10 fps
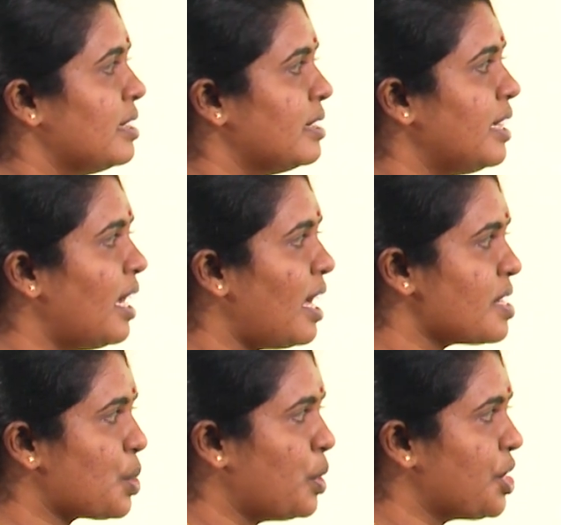The
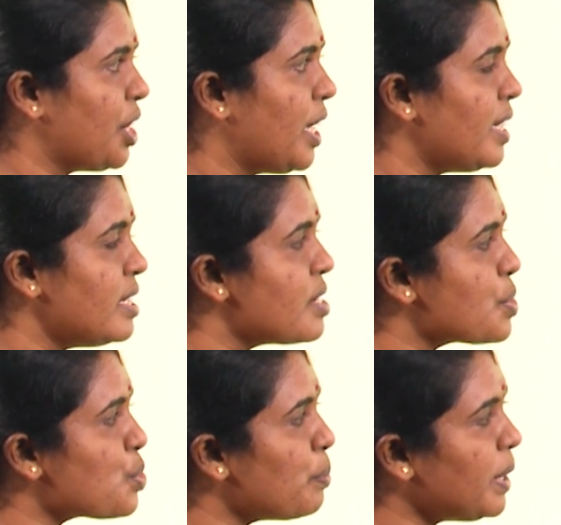last question.
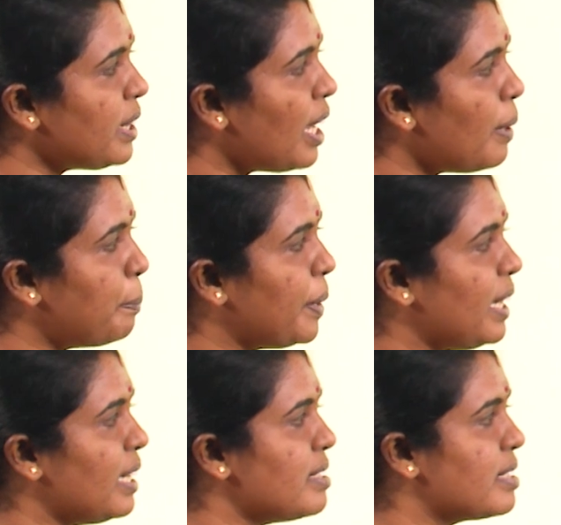Sumita
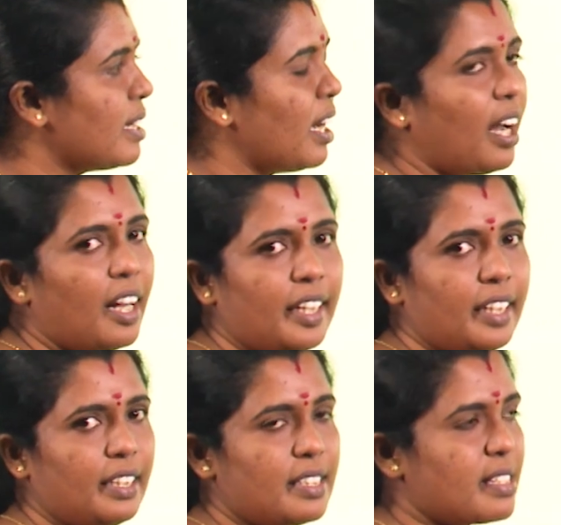peels
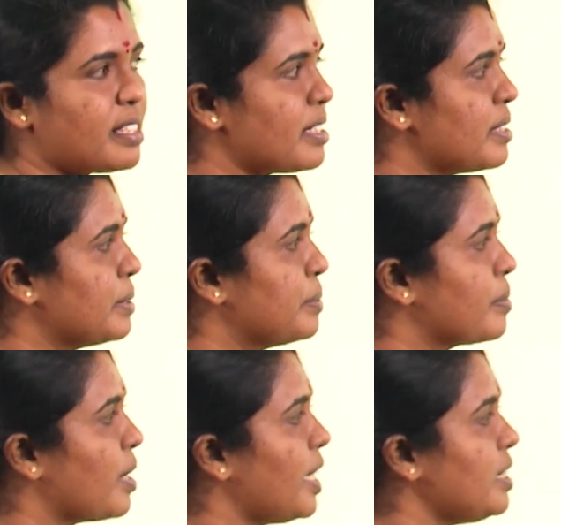onions.
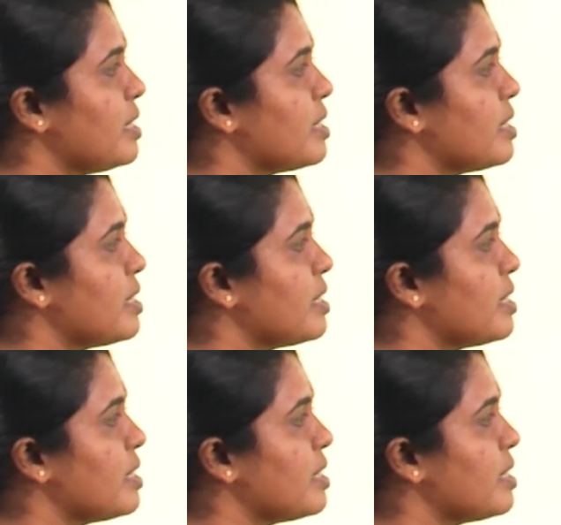Right?